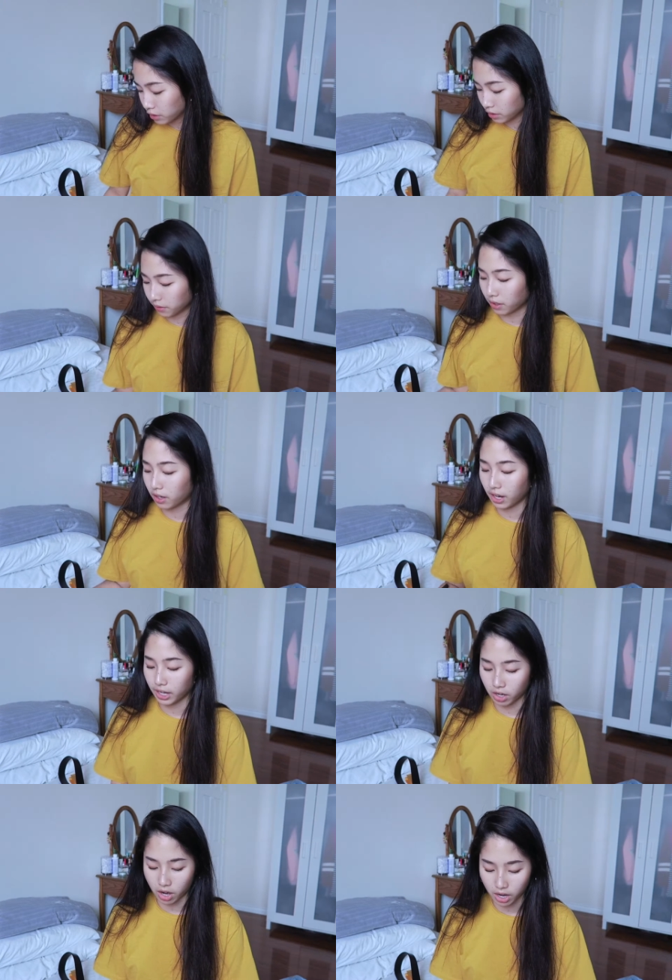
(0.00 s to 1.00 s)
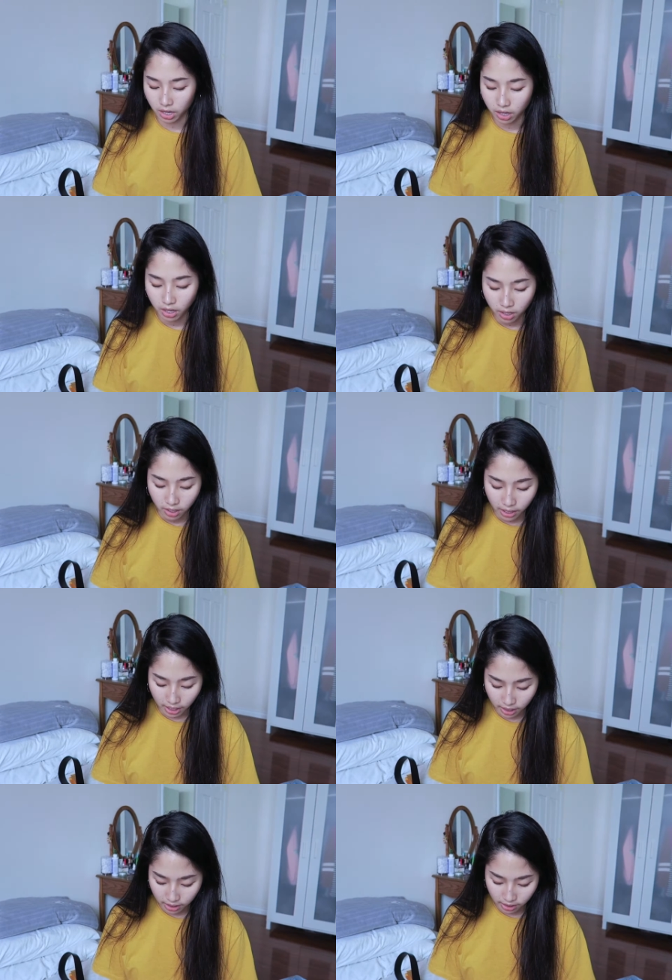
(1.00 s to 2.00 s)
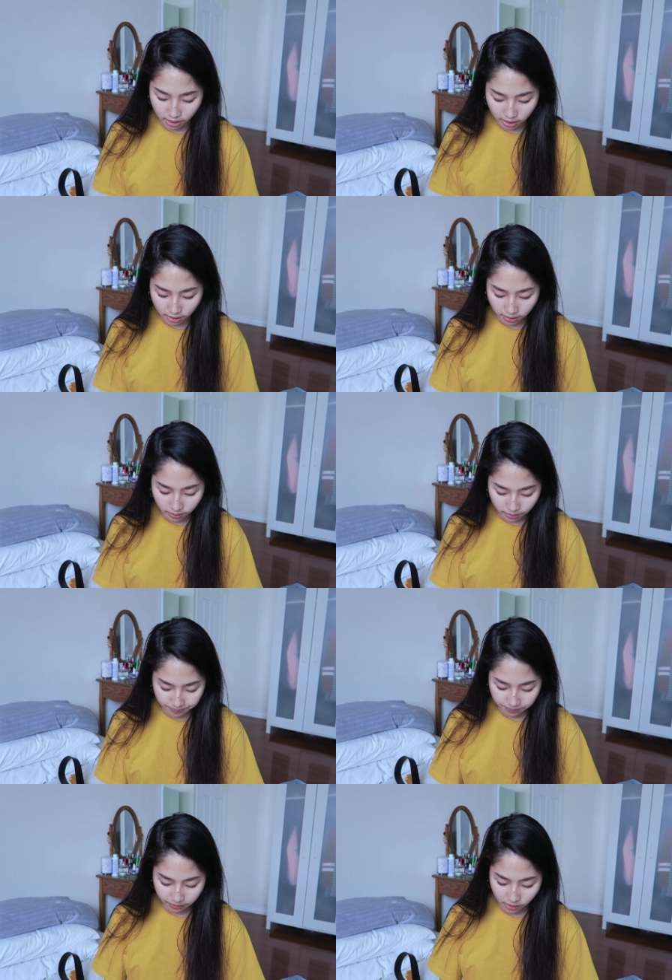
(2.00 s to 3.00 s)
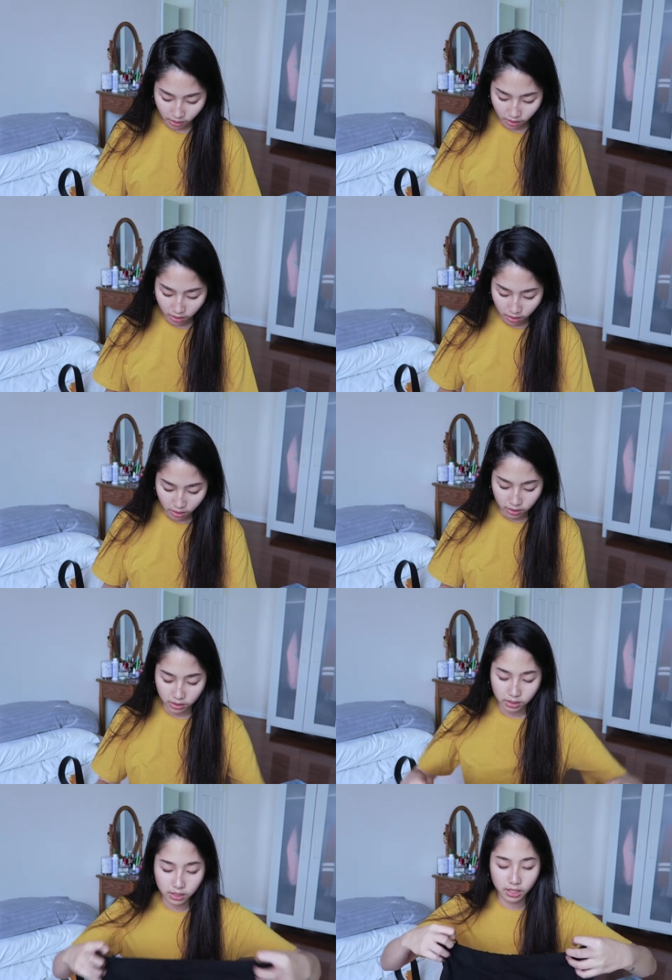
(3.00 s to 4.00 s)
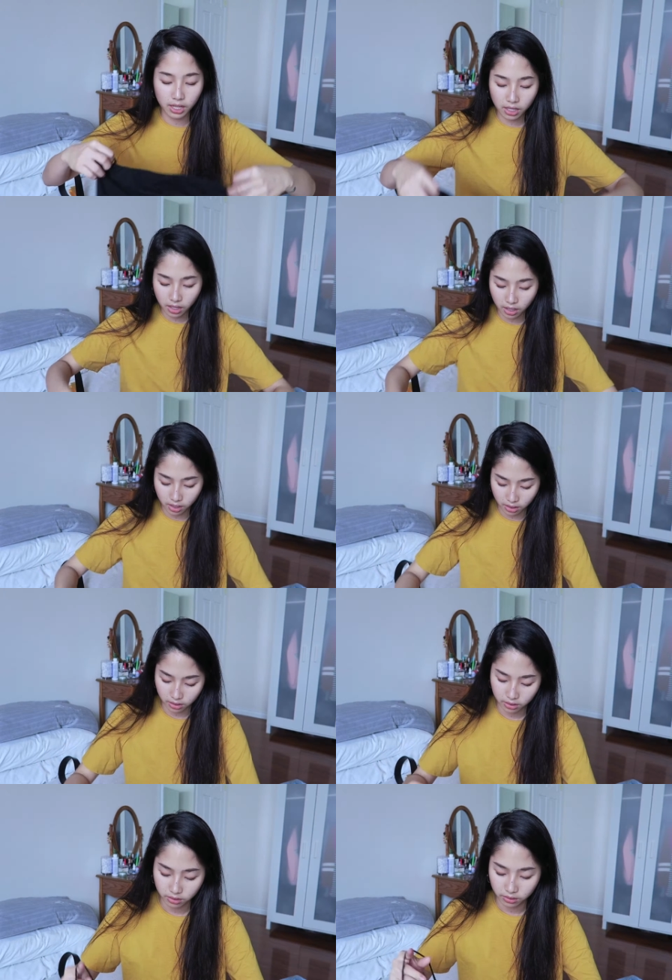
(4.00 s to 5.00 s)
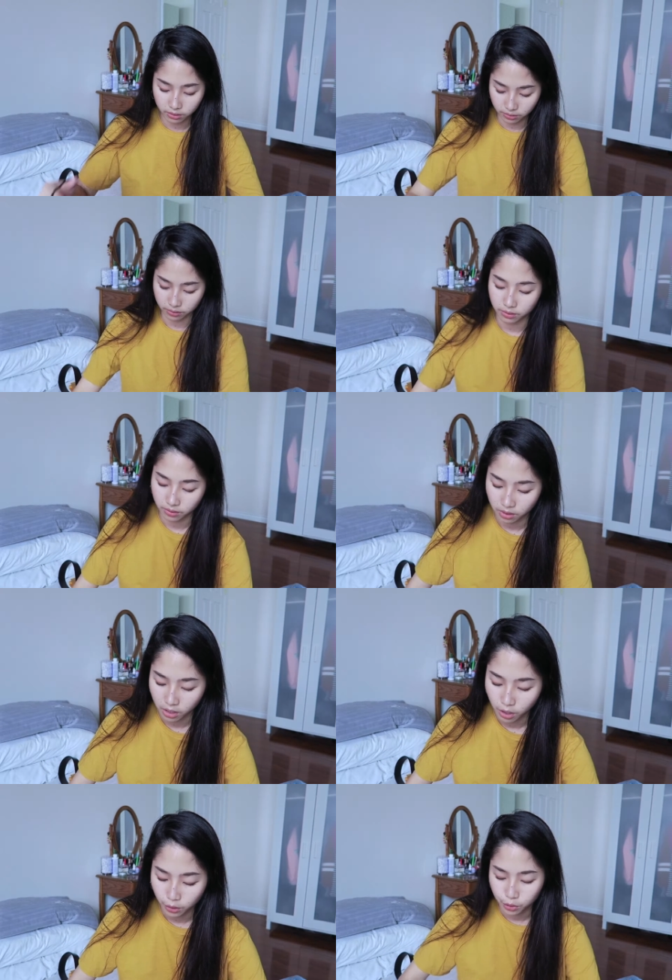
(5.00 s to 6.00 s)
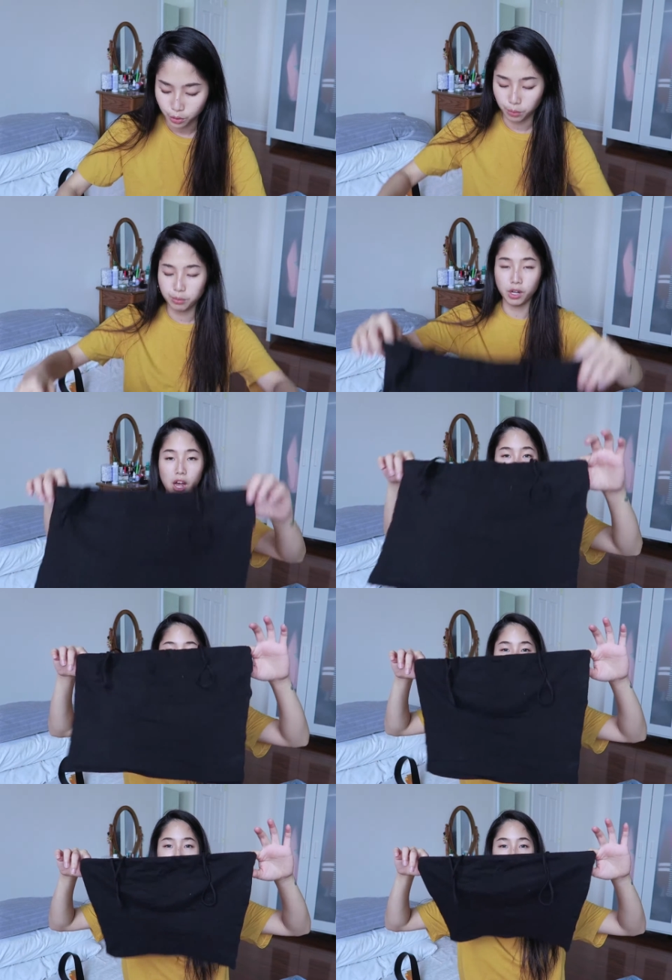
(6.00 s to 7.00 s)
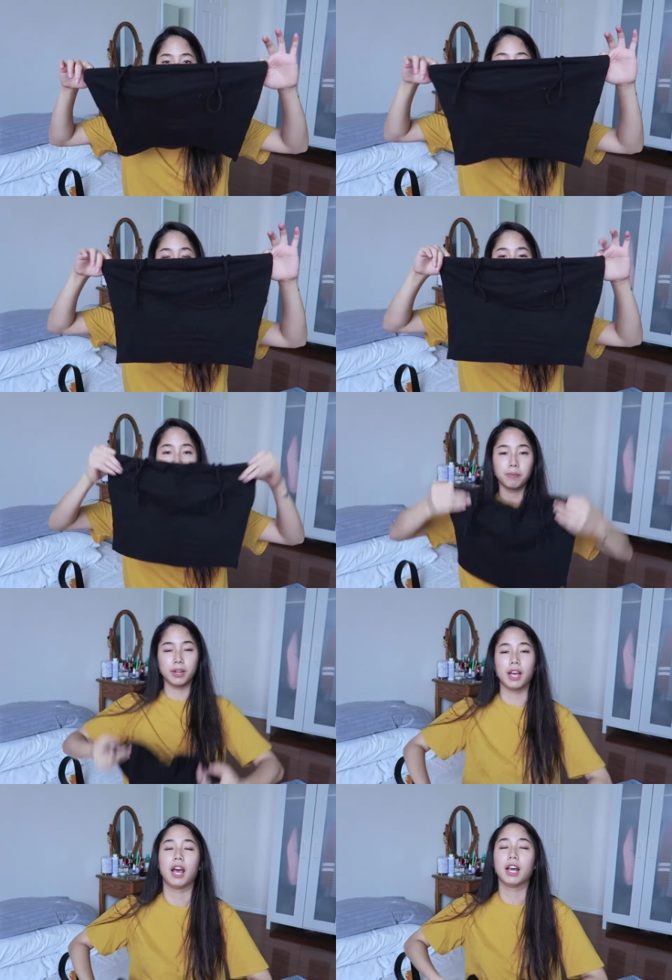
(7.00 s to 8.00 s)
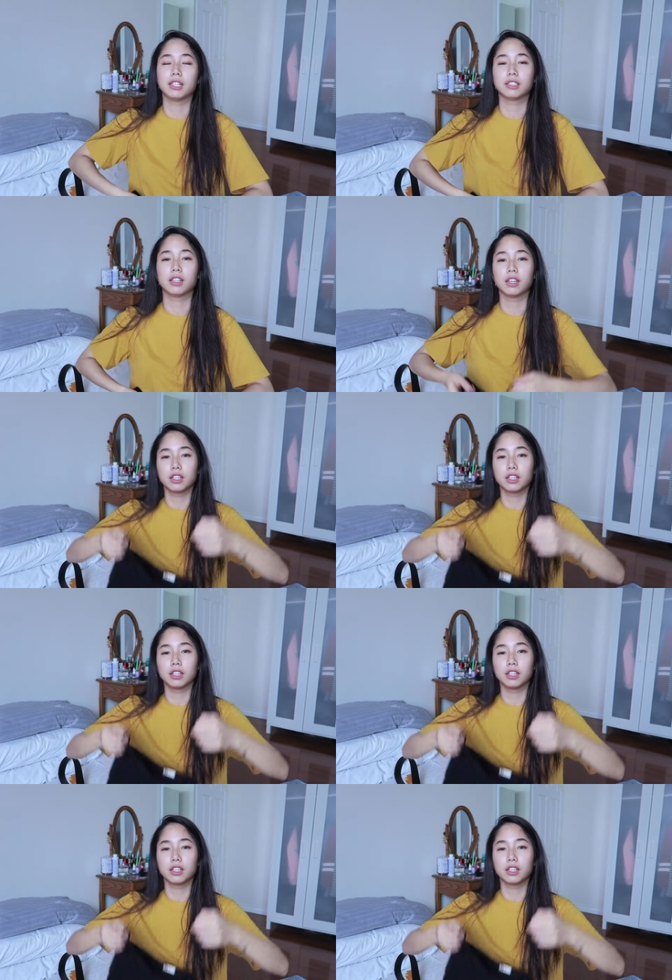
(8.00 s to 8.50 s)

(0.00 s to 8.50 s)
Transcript: first of all, I got a this is like a tube top, but it has